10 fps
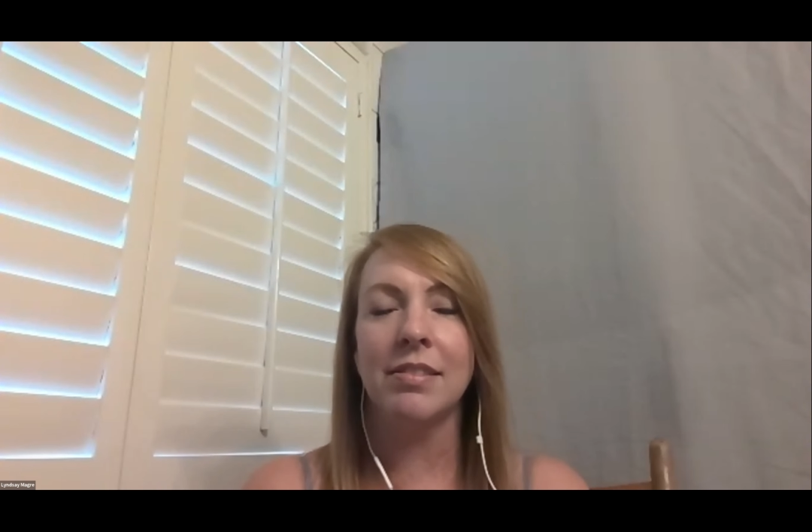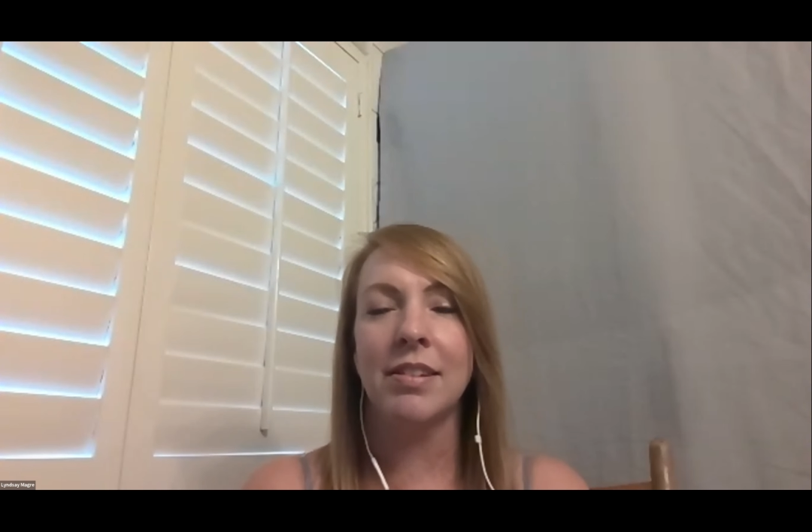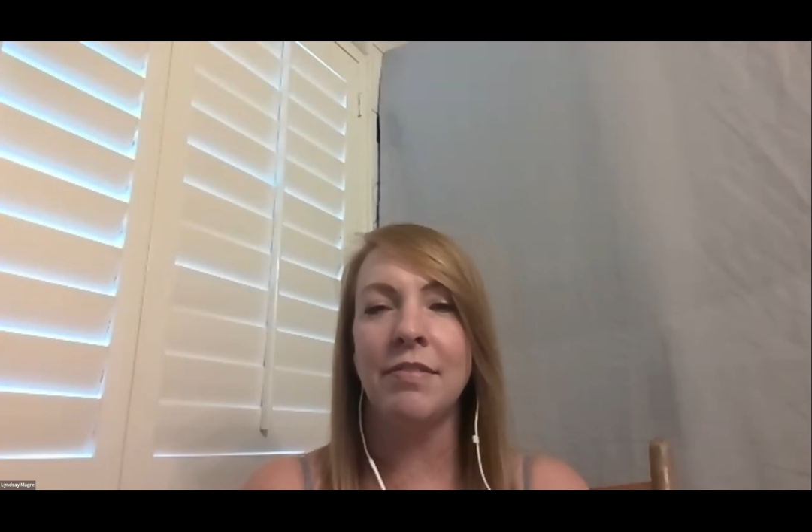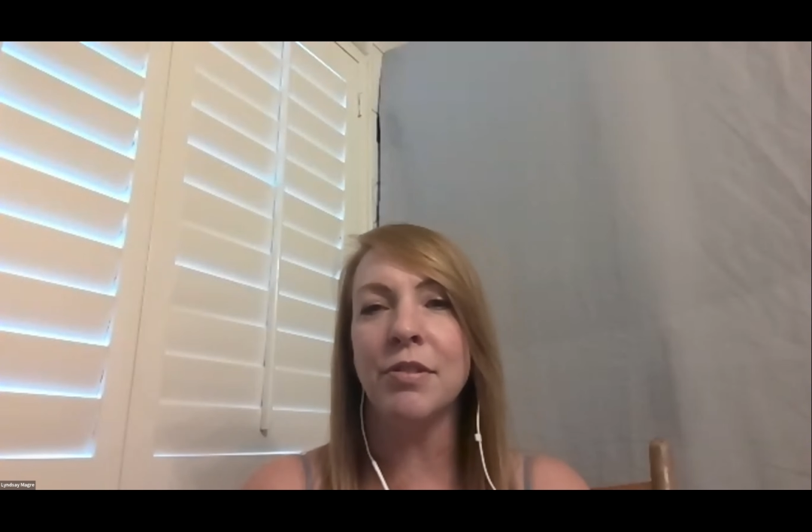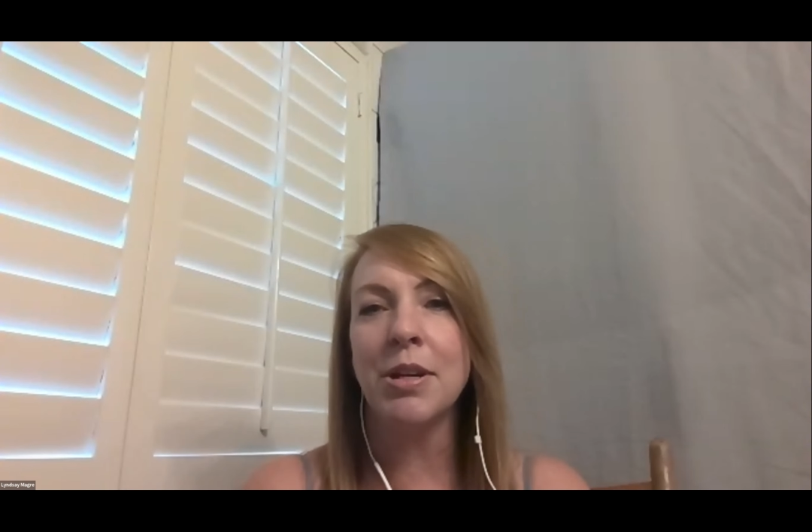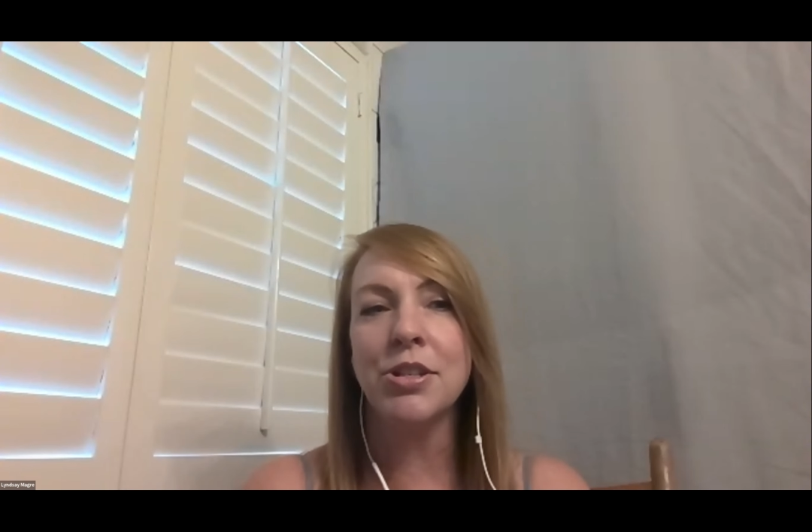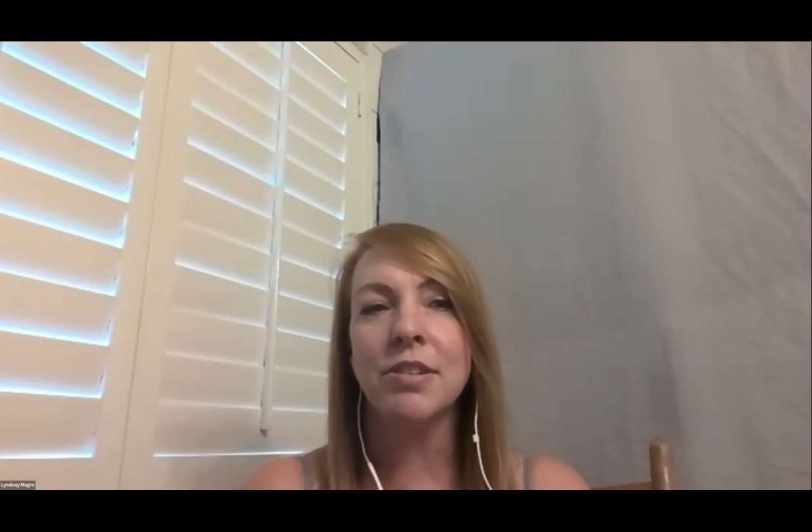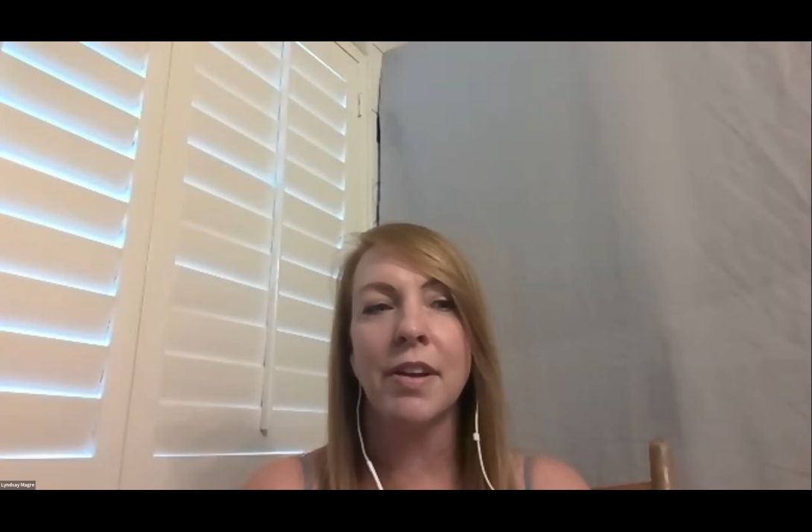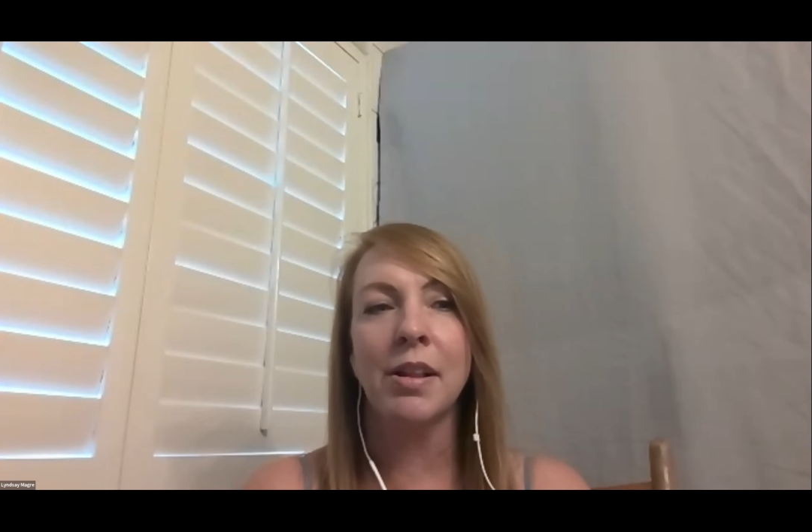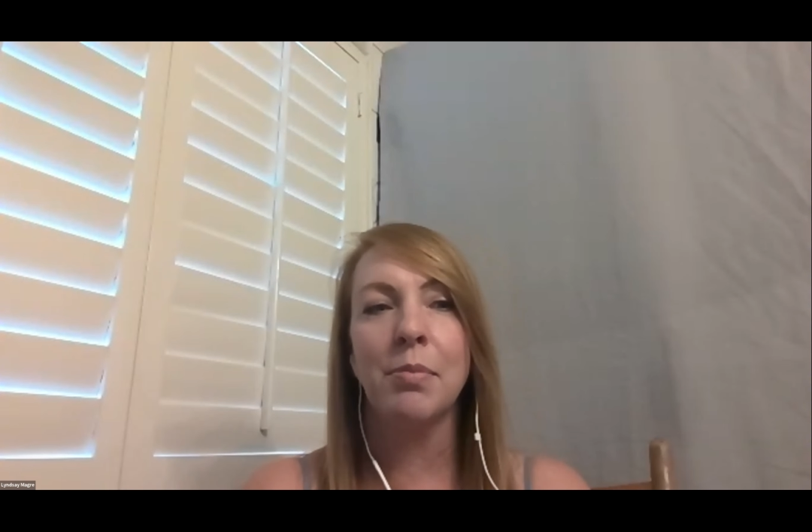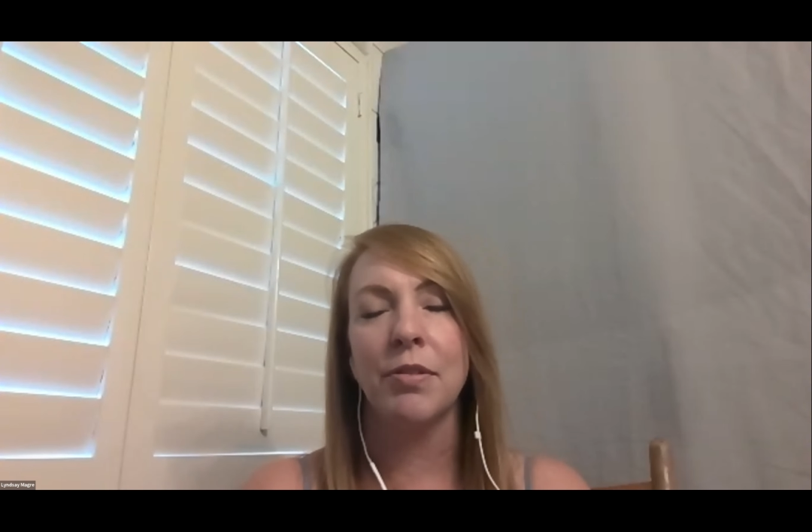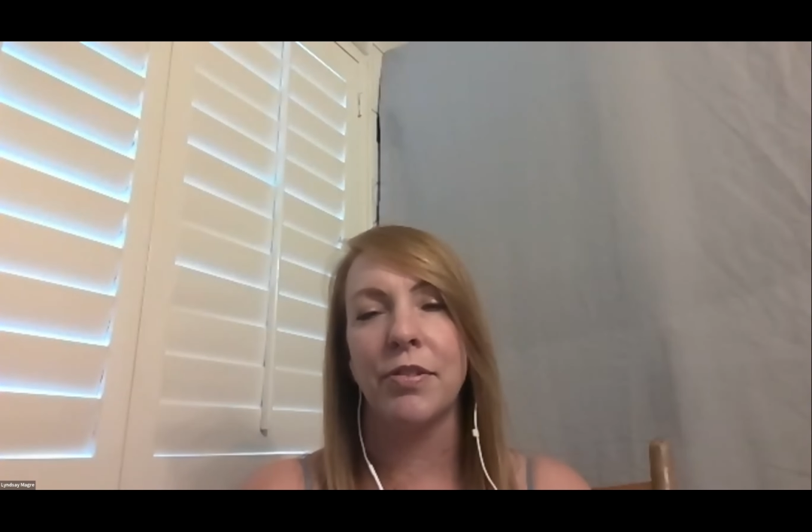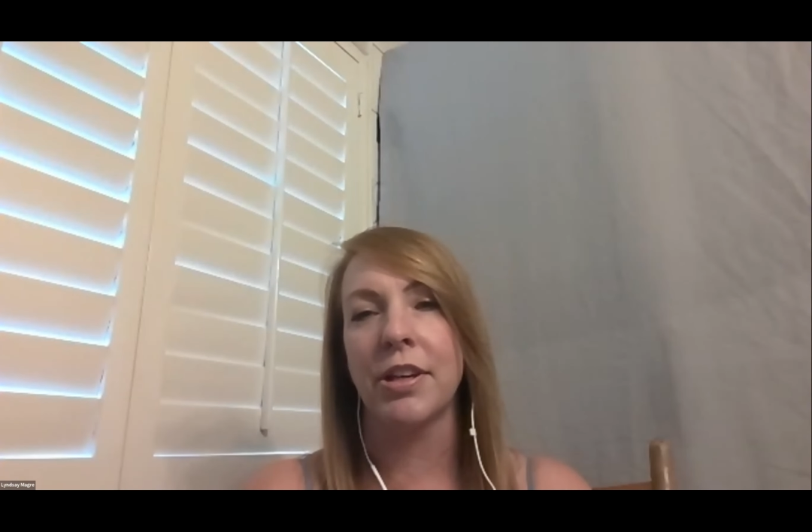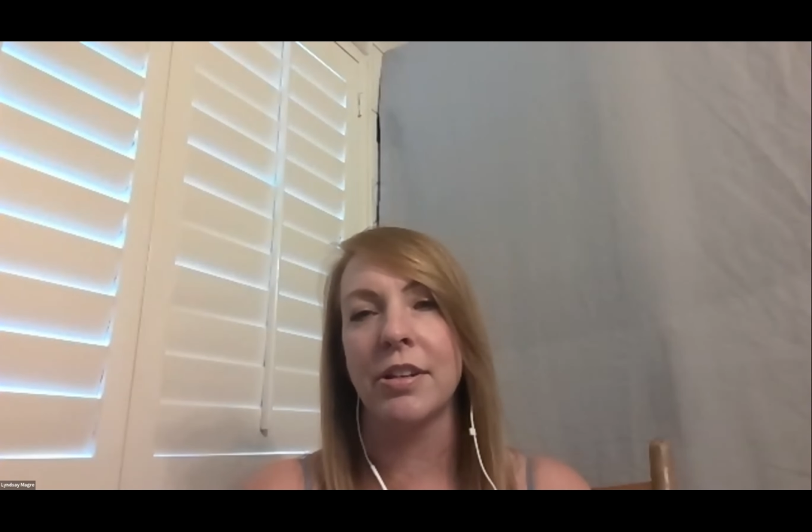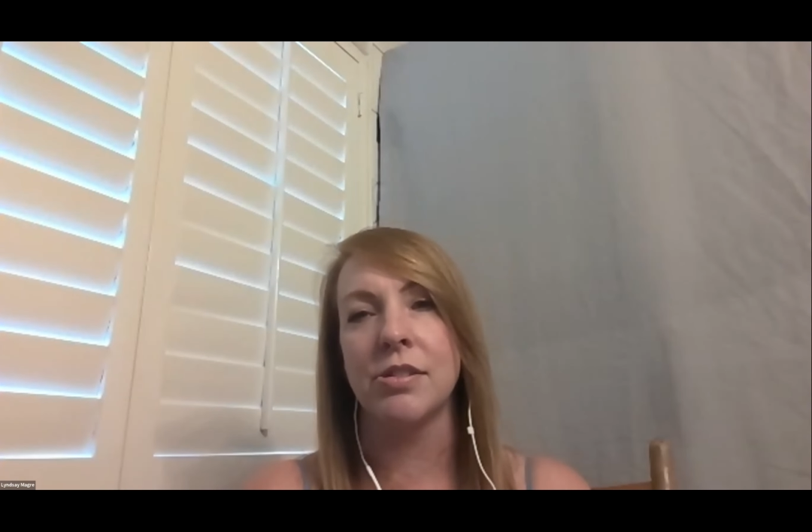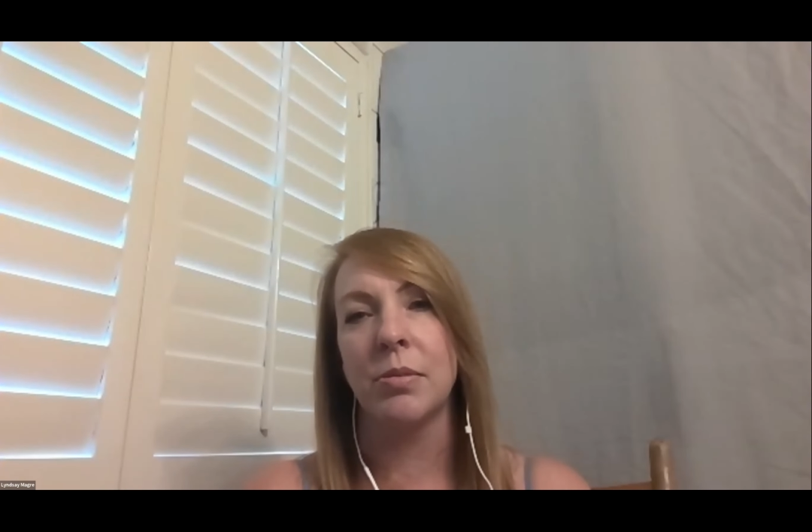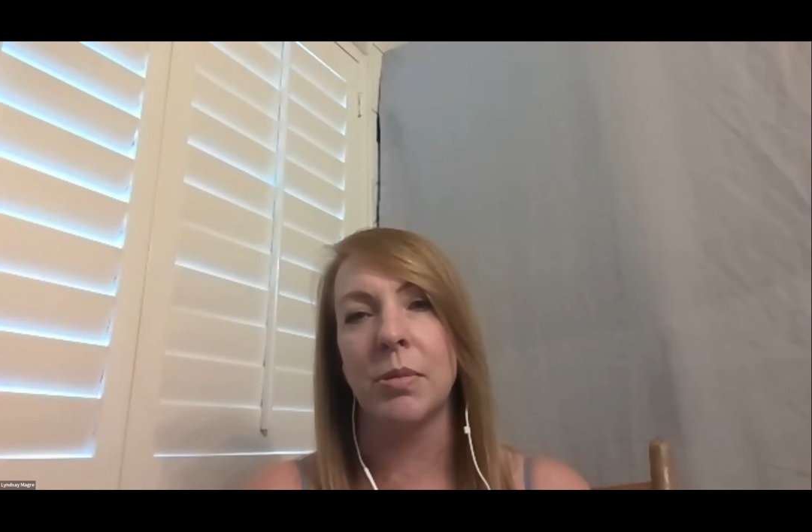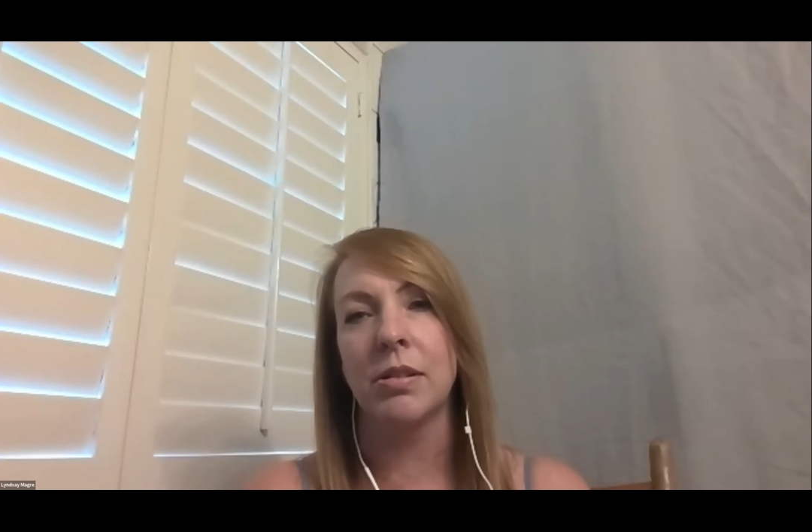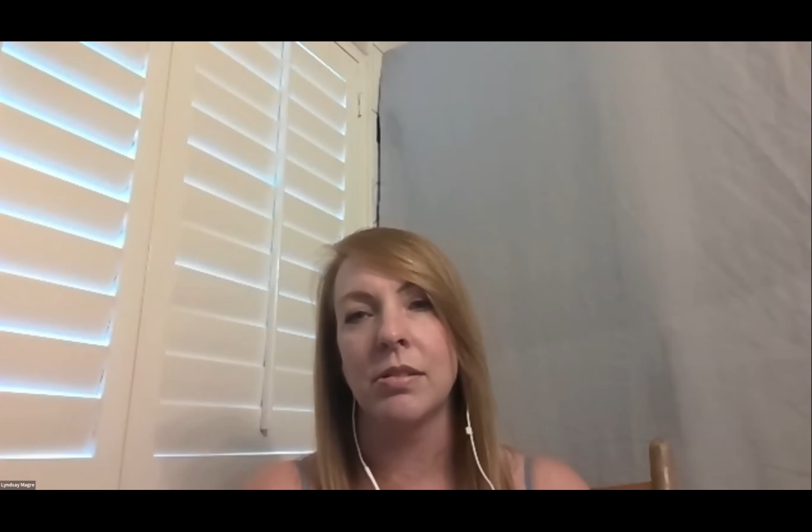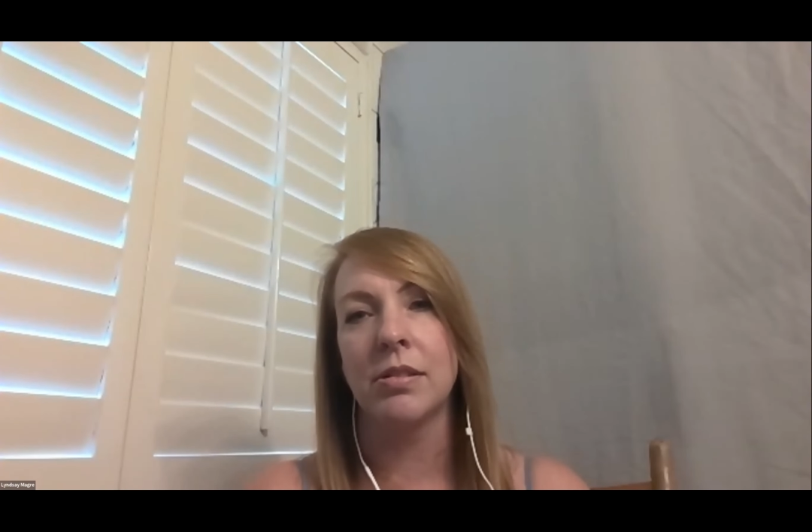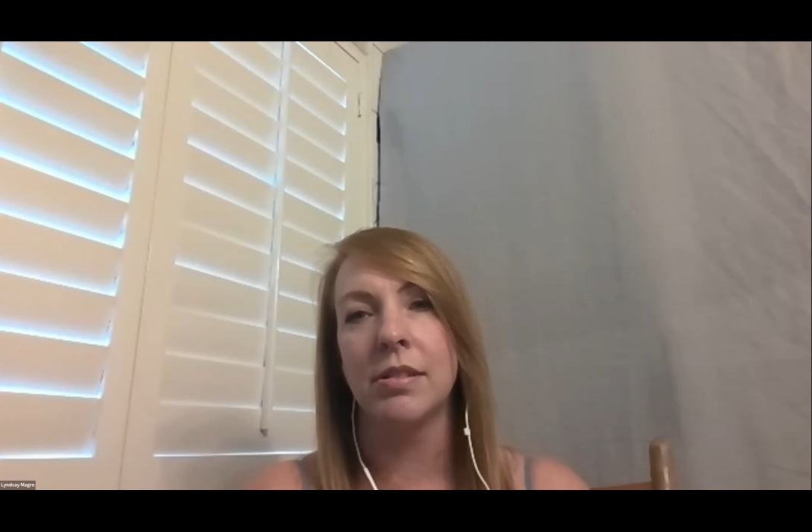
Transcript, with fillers: information available for the consumer.